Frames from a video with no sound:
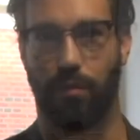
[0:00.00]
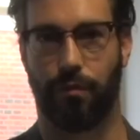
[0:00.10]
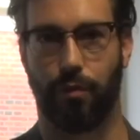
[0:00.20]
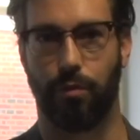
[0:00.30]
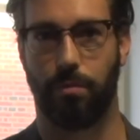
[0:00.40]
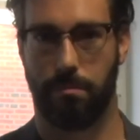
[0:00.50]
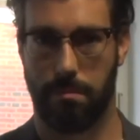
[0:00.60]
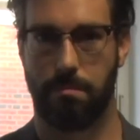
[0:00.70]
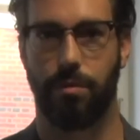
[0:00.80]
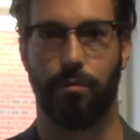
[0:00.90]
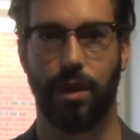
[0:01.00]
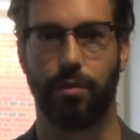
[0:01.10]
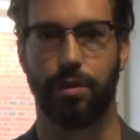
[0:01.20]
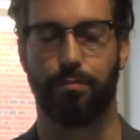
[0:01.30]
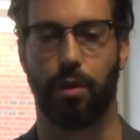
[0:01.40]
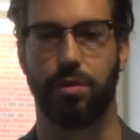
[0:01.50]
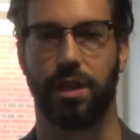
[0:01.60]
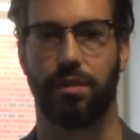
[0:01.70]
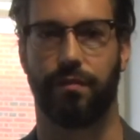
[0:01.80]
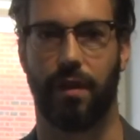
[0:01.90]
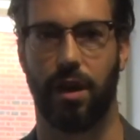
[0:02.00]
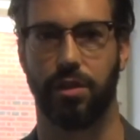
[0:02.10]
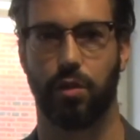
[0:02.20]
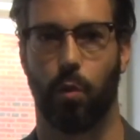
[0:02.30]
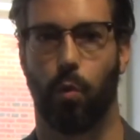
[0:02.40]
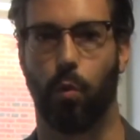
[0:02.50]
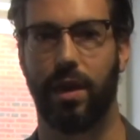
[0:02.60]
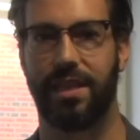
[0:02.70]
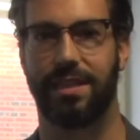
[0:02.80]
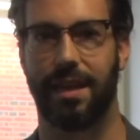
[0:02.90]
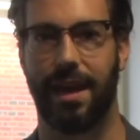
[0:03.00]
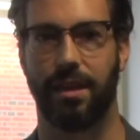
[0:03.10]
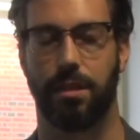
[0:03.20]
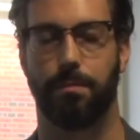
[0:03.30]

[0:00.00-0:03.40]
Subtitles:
through the rigorous process first. We select